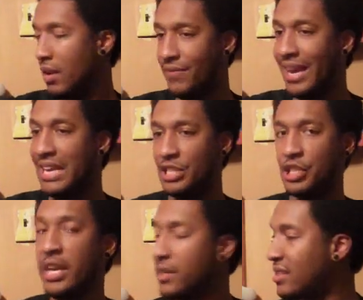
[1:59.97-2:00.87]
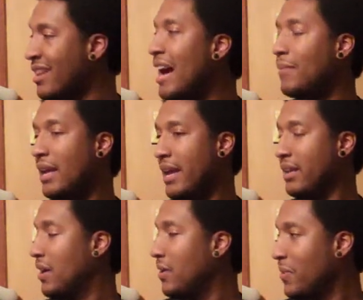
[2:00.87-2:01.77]
If it got a six, I'd be
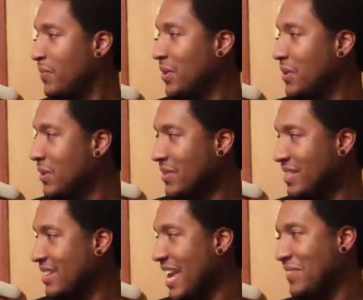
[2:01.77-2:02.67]
like, yo, you know, the